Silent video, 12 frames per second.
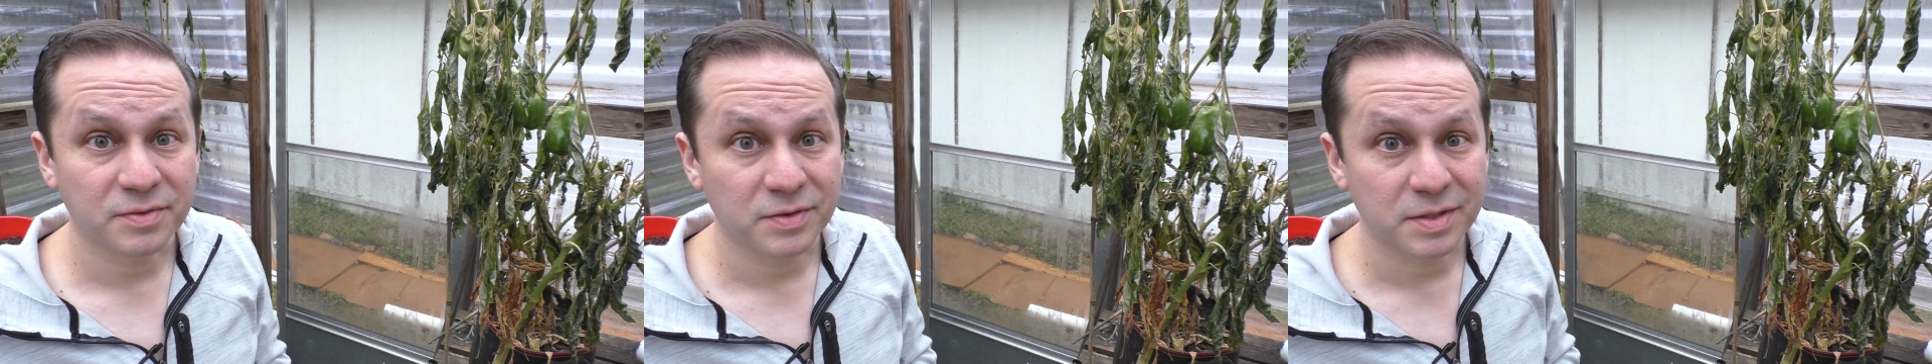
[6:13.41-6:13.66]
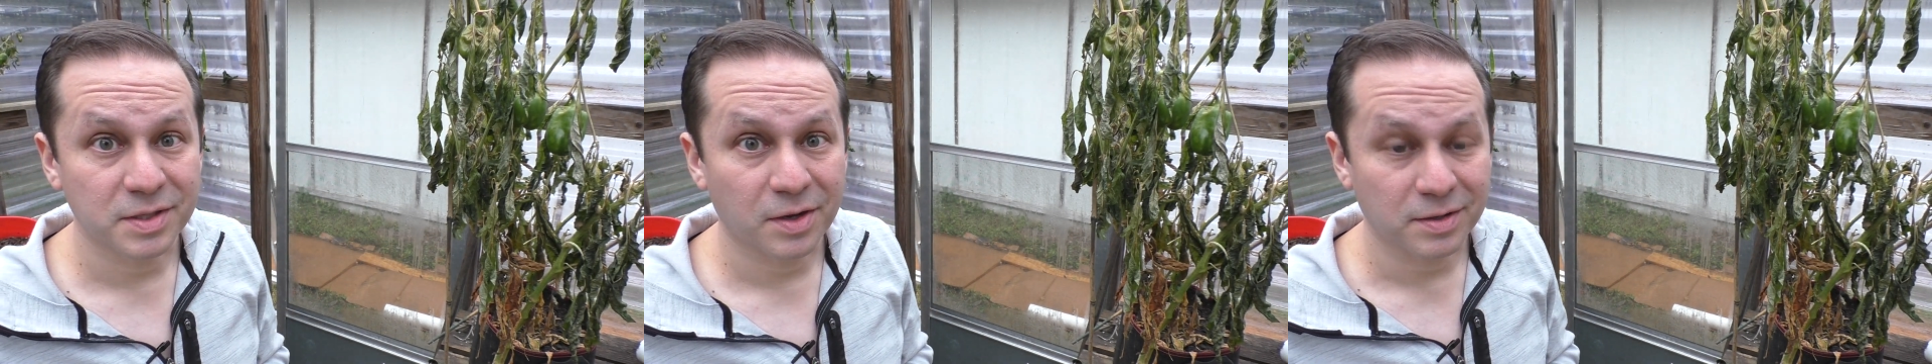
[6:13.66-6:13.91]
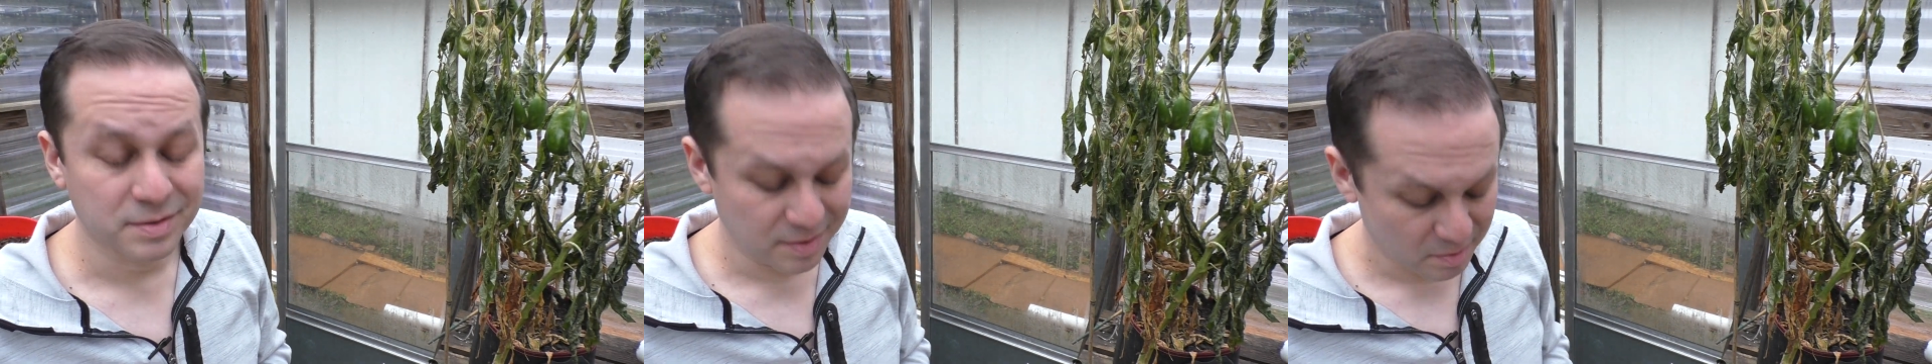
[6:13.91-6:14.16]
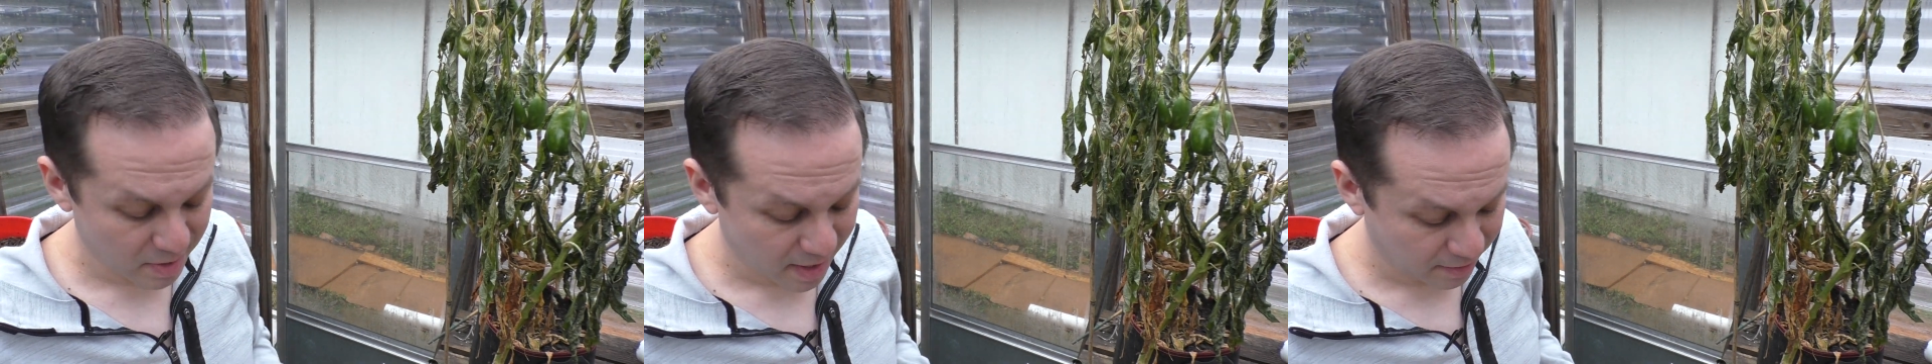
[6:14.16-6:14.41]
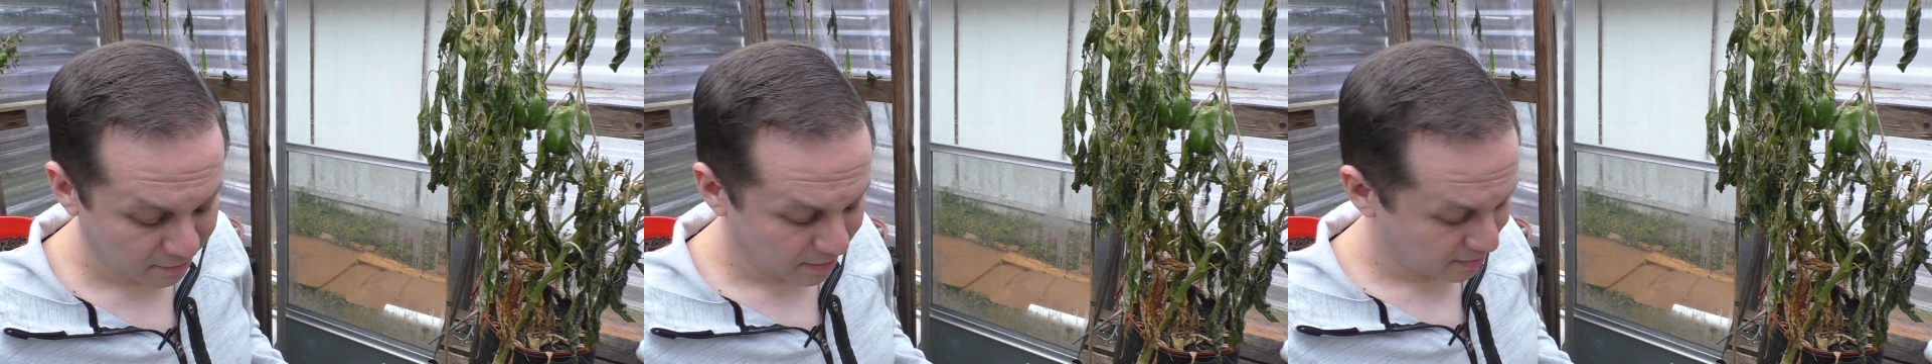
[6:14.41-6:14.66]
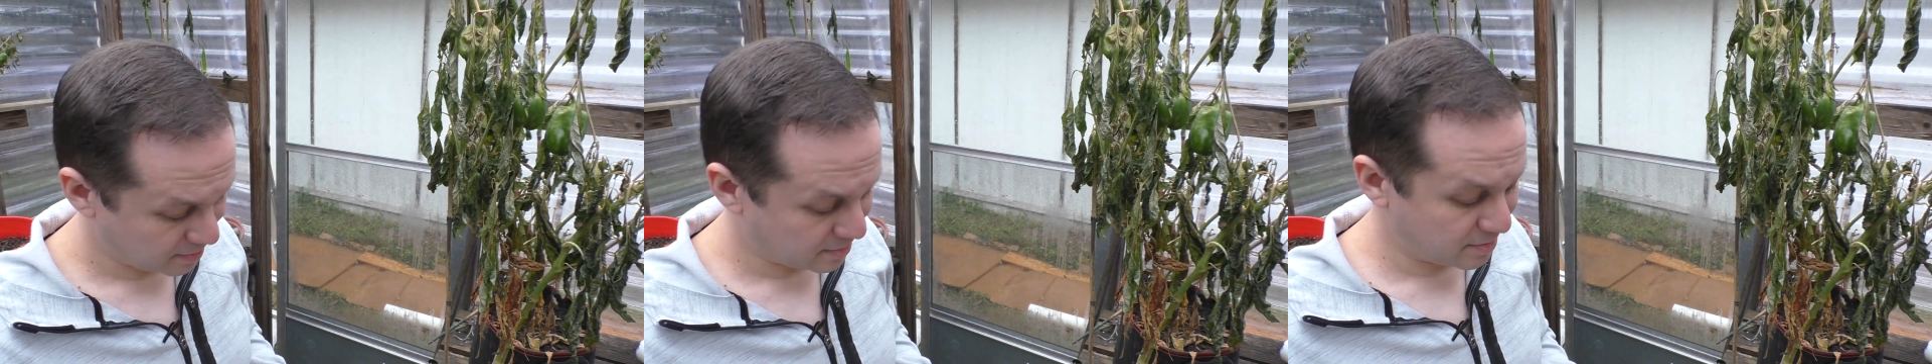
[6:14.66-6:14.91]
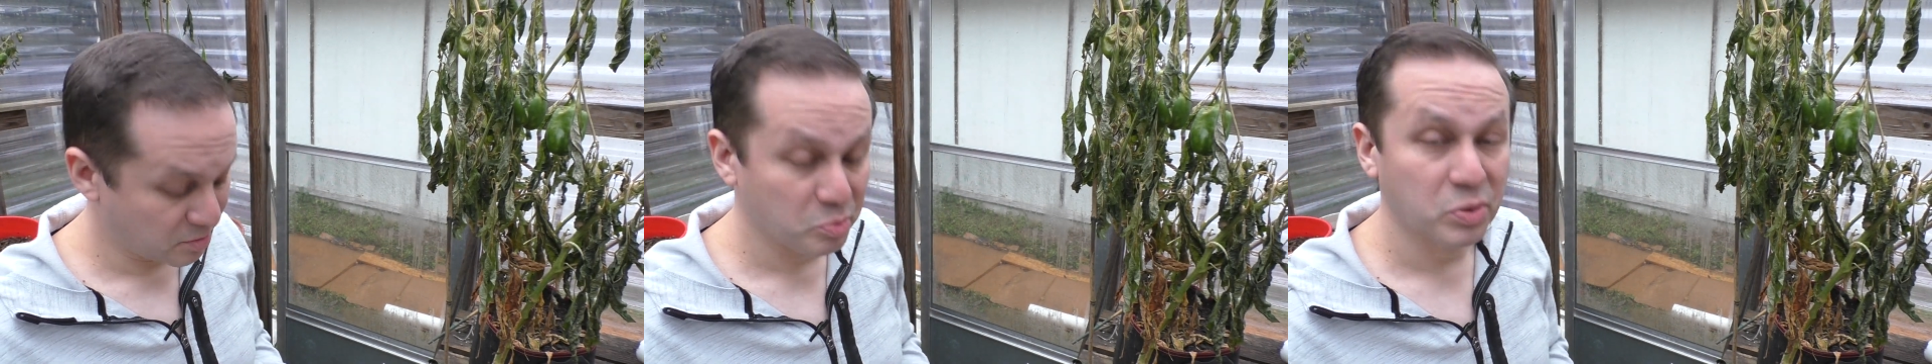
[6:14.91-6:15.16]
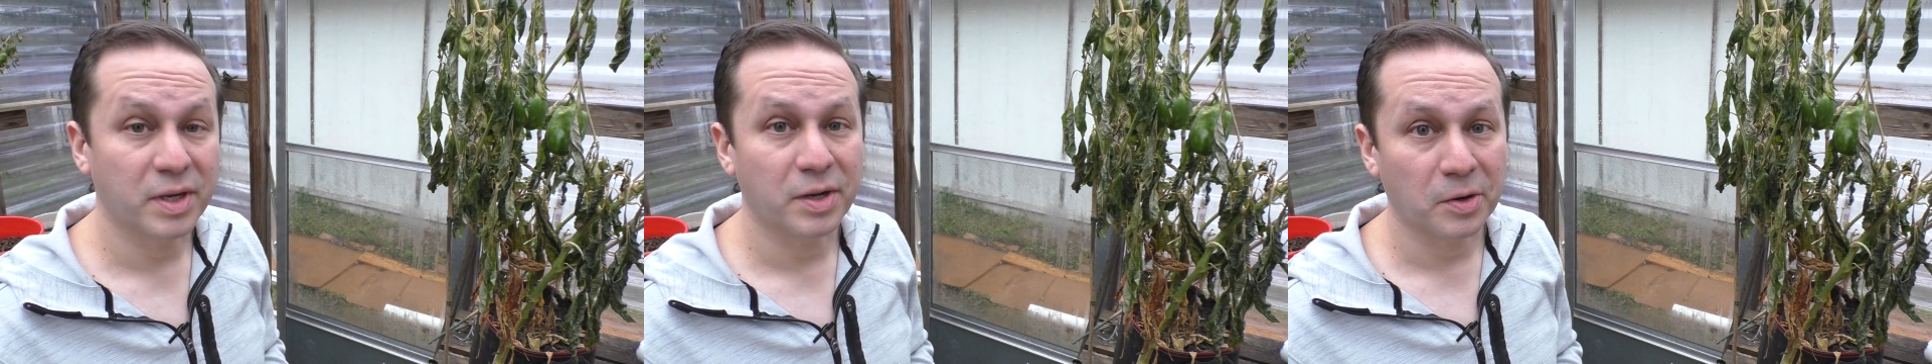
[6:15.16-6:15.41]
for the dogs in the background. It's still
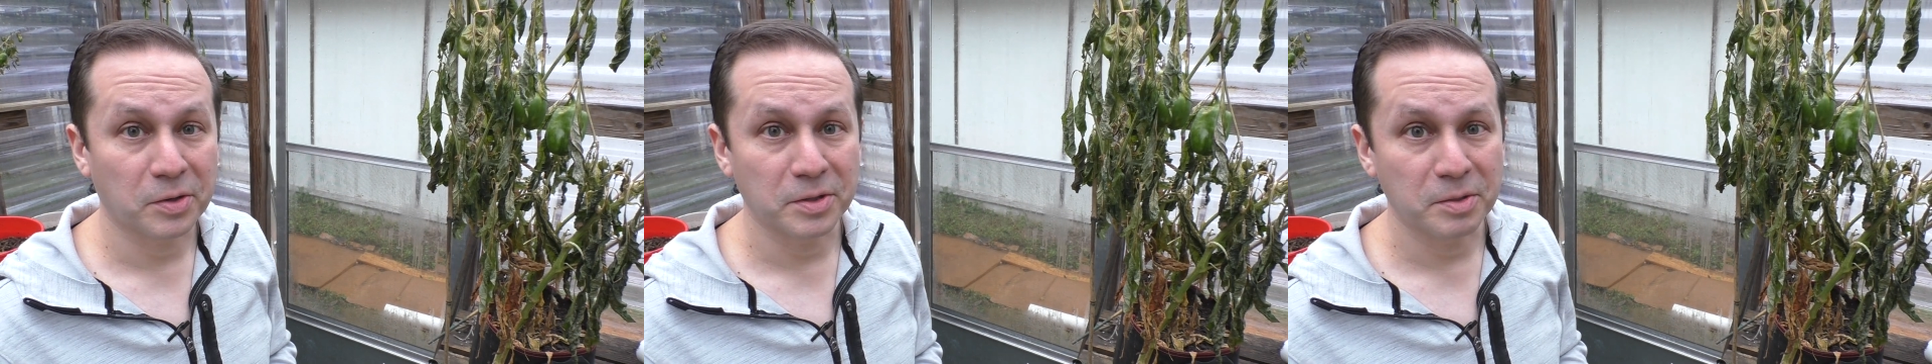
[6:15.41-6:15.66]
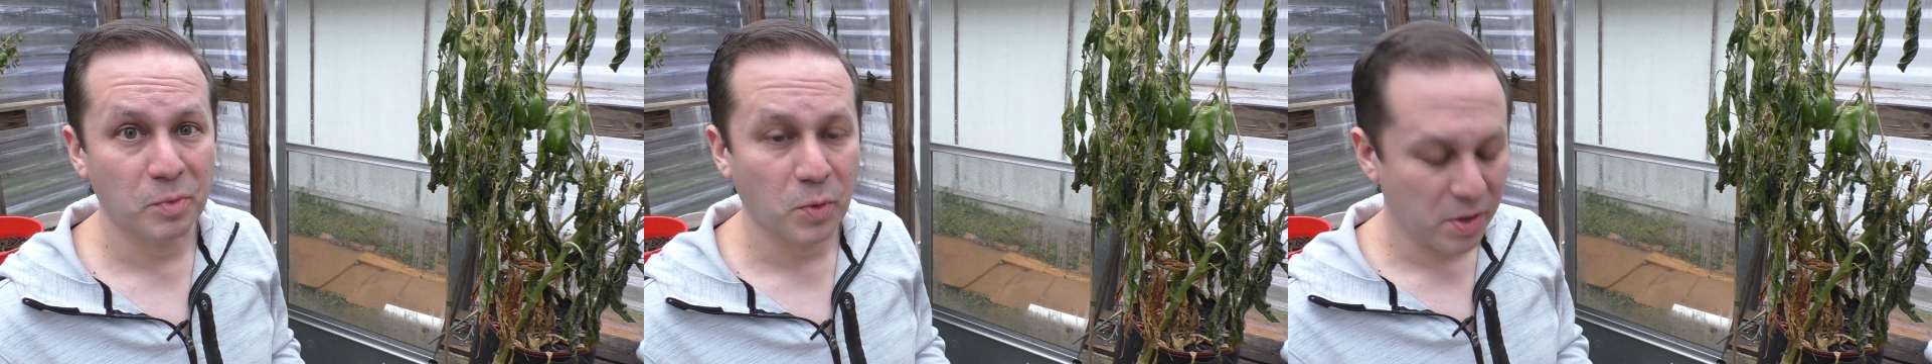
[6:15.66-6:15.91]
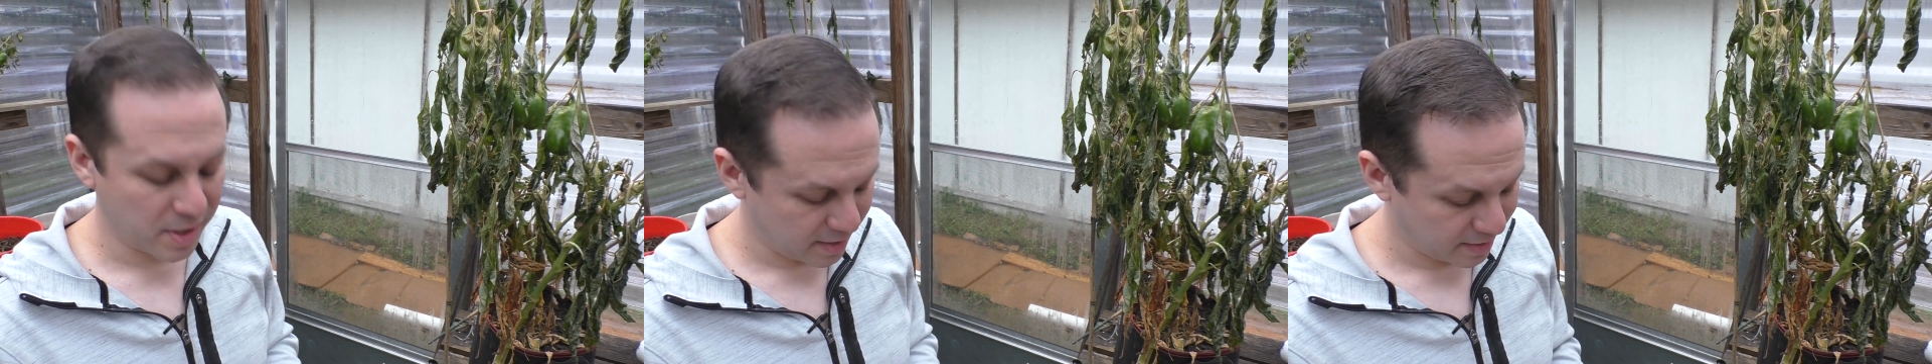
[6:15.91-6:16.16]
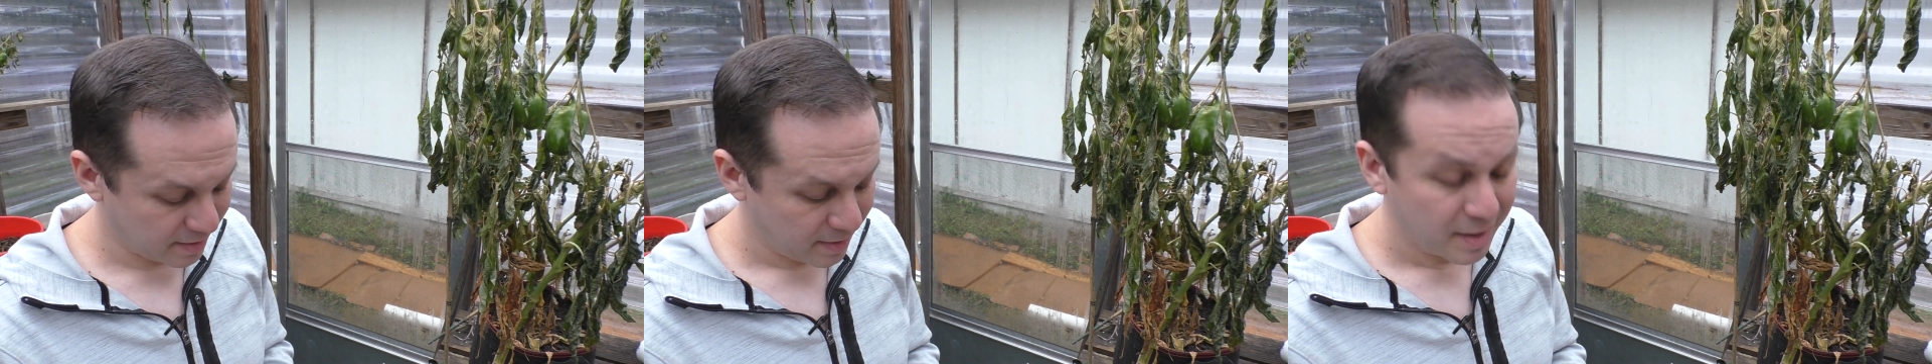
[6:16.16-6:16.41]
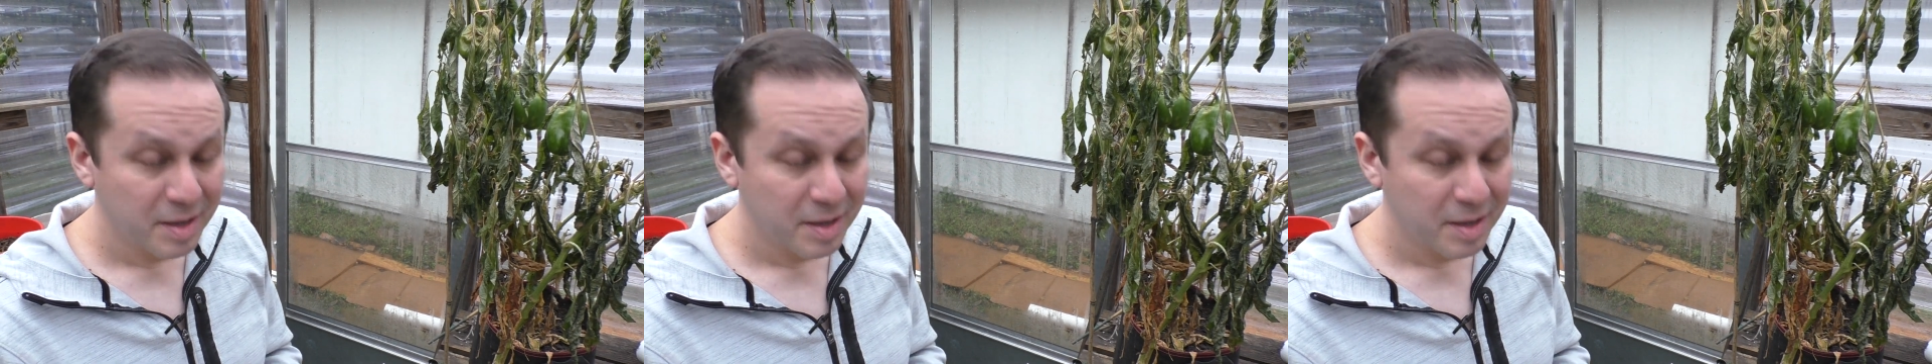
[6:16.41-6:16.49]
pretty early morning and